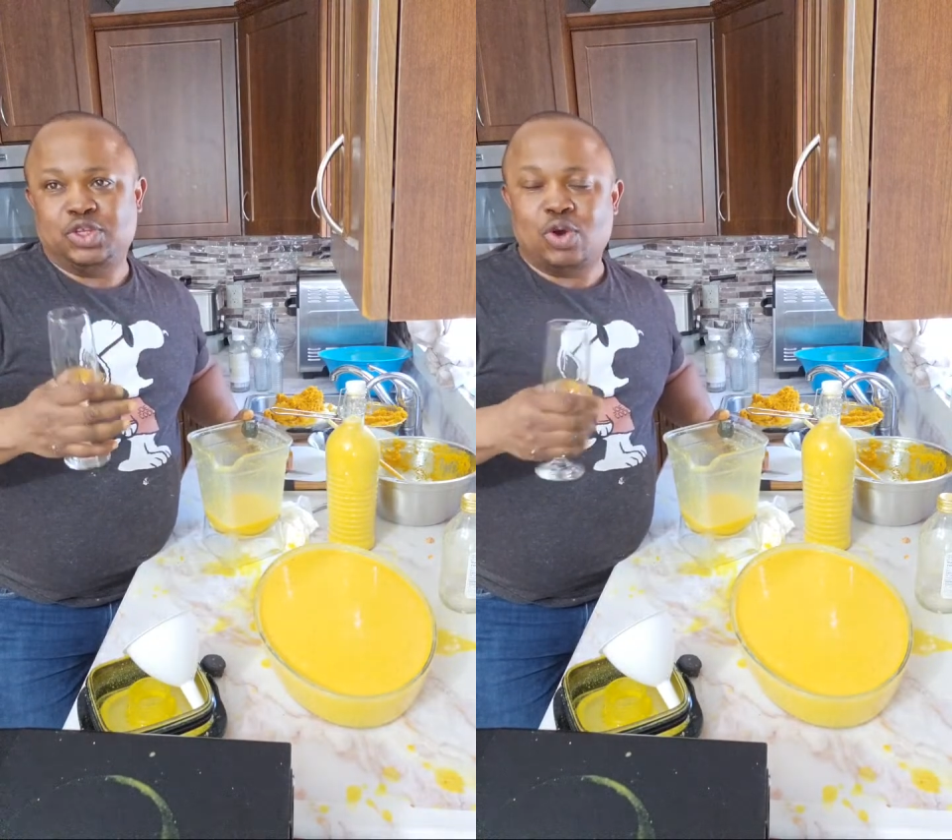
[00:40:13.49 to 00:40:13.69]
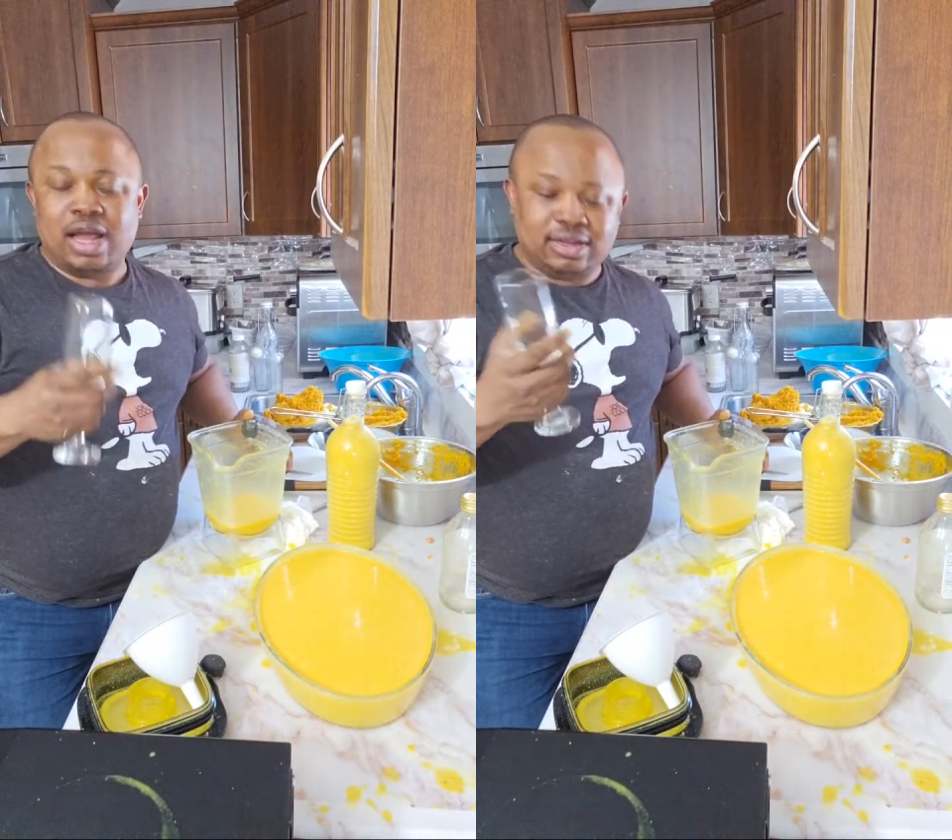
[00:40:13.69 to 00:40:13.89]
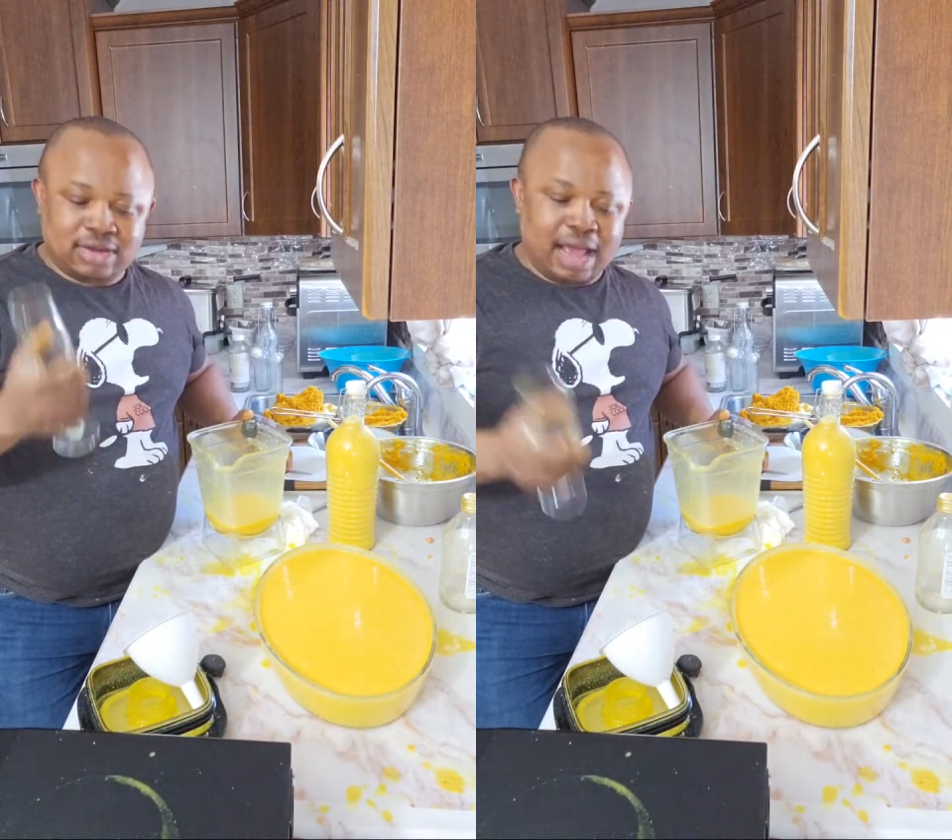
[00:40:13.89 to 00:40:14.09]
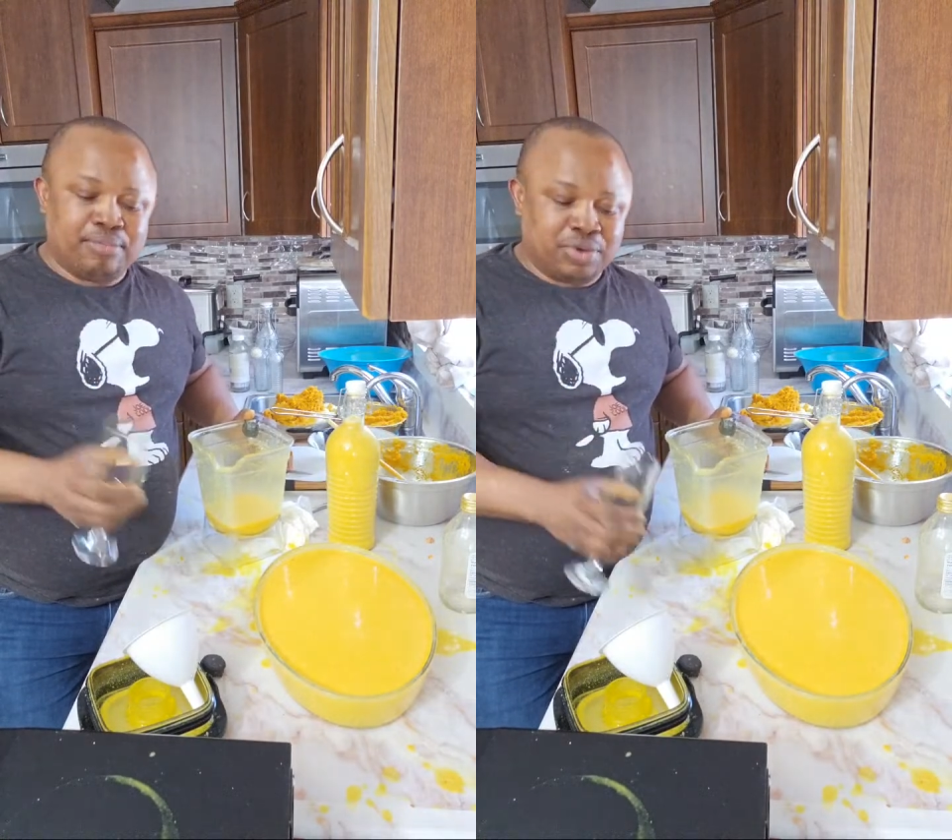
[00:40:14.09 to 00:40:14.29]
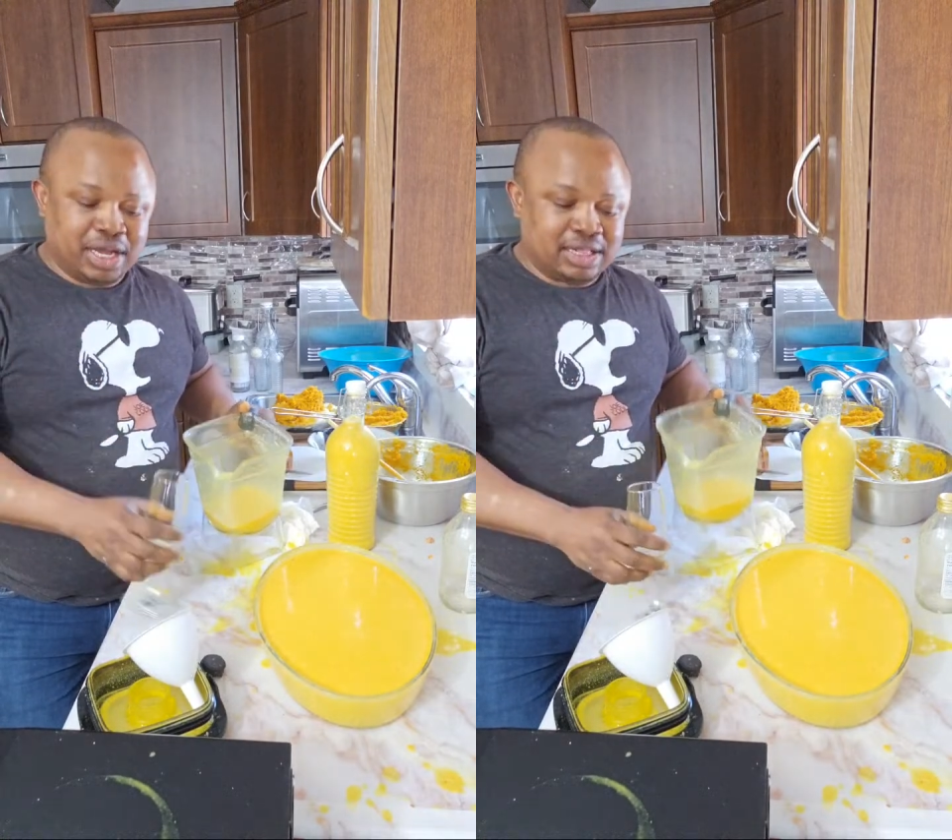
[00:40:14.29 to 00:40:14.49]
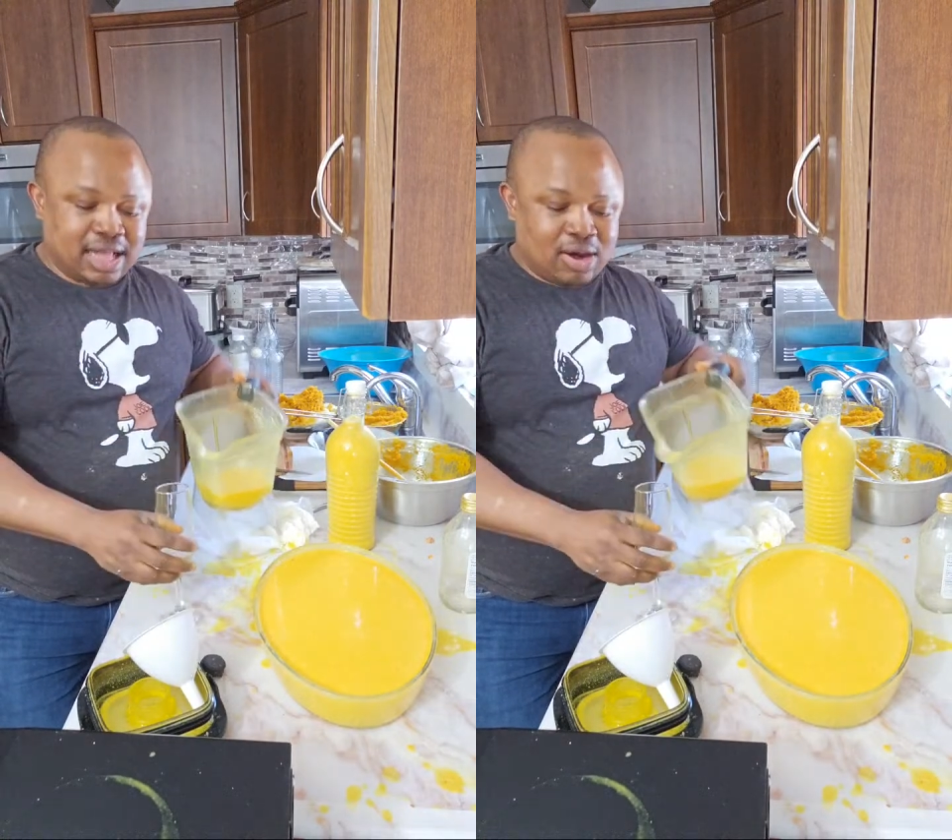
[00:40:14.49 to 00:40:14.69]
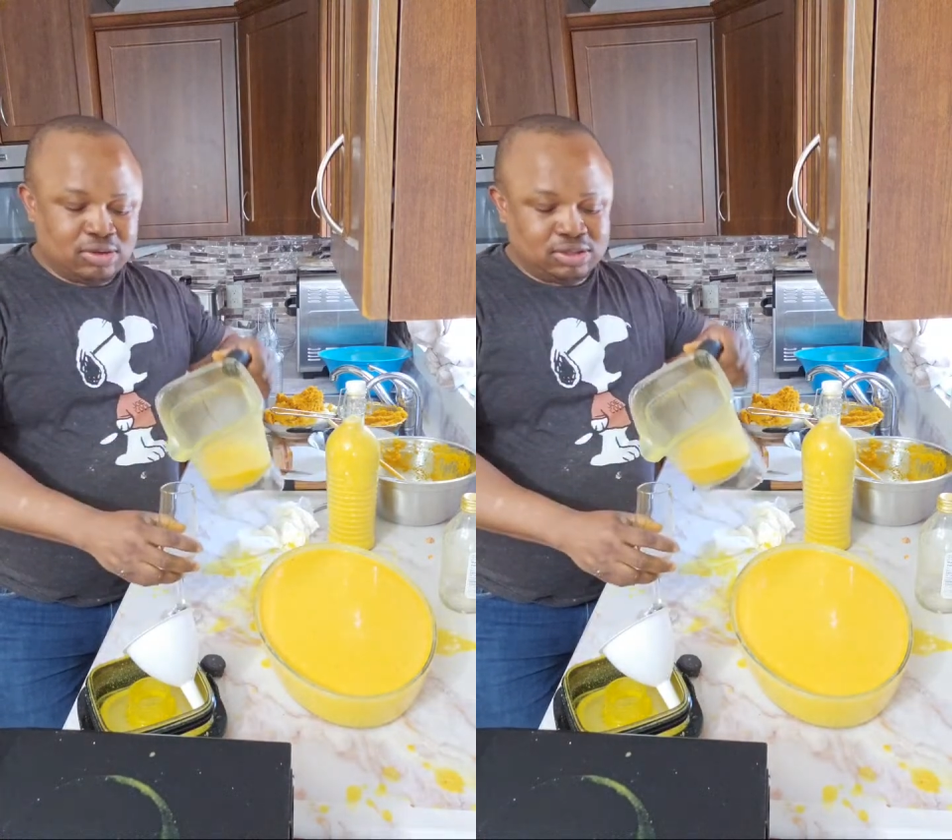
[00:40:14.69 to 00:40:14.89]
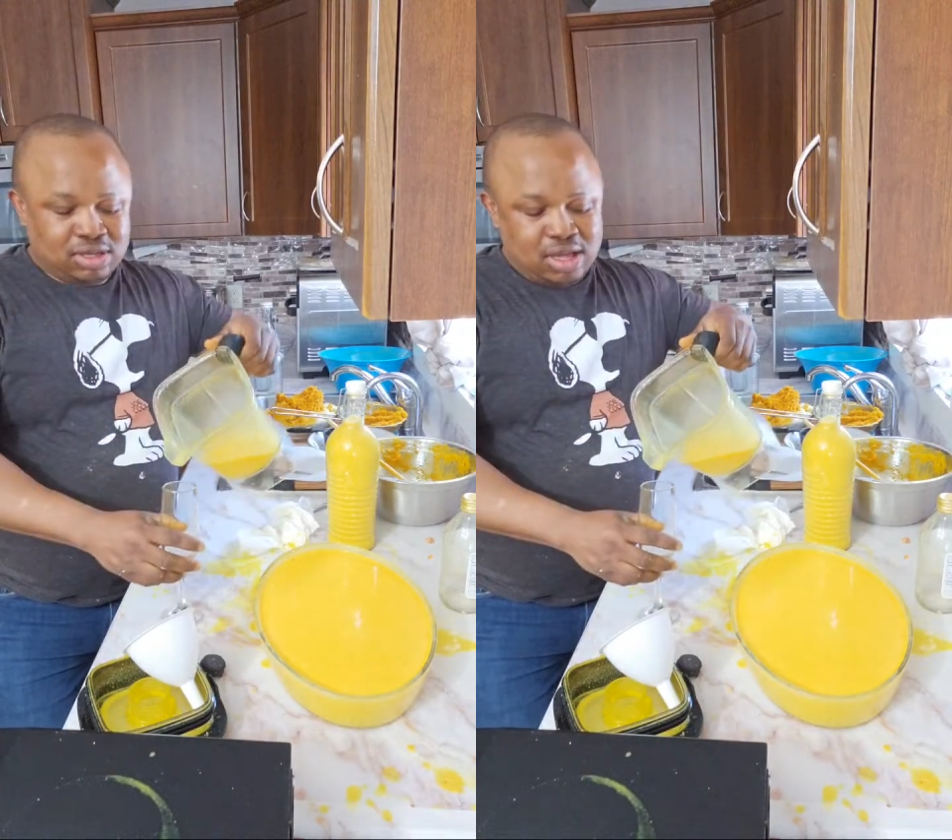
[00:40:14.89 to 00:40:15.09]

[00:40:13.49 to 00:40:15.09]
So I bring it out,